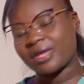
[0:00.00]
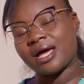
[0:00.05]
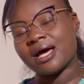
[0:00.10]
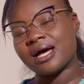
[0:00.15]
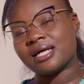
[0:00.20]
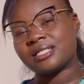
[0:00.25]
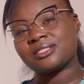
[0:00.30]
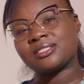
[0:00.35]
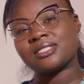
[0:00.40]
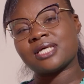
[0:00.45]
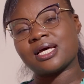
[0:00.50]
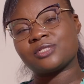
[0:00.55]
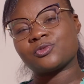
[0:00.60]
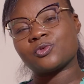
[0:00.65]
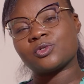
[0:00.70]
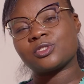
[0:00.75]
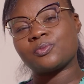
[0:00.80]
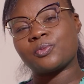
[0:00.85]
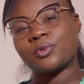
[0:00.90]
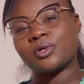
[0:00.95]
at
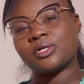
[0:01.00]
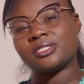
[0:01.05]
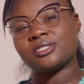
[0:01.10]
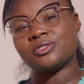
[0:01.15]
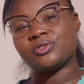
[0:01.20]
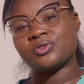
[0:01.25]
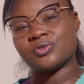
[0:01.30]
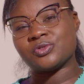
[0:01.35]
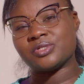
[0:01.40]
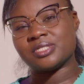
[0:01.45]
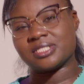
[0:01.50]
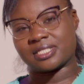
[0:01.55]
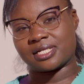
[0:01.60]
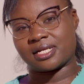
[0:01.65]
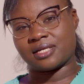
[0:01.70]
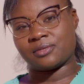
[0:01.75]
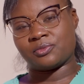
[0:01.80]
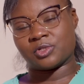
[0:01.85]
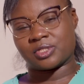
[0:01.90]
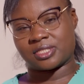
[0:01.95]
what point do you
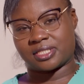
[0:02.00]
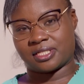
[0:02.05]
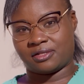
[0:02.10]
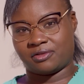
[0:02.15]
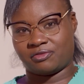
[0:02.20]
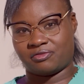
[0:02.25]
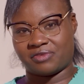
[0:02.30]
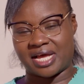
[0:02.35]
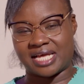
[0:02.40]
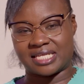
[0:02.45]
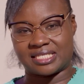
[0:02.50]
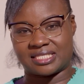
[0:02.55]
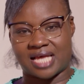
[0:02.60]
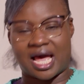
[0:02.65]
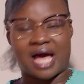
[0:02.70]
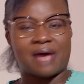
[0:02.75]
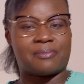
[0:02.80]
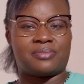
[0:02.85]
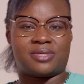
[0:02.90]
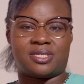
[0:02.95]
describe yourself as
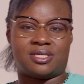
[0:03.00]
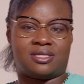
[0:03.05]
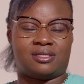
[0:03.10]
happy?